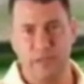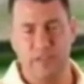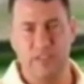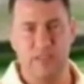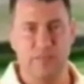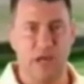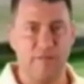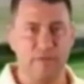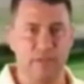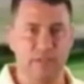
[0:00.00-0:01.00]
And this seems
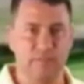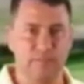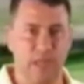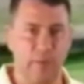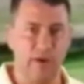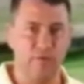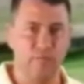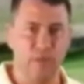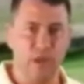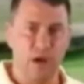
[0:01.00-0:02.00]
obvious.
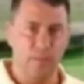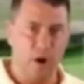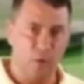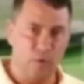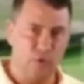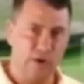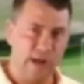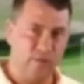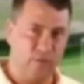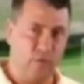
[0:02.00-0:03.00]
However, a ball will
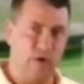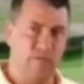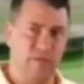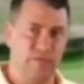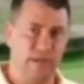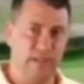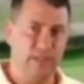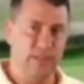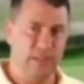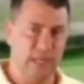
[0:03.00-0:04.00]
travel to wherever the
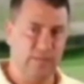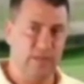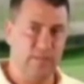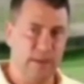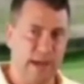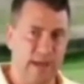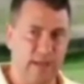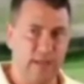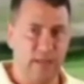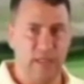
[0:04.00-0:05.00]
face is aimed at impact,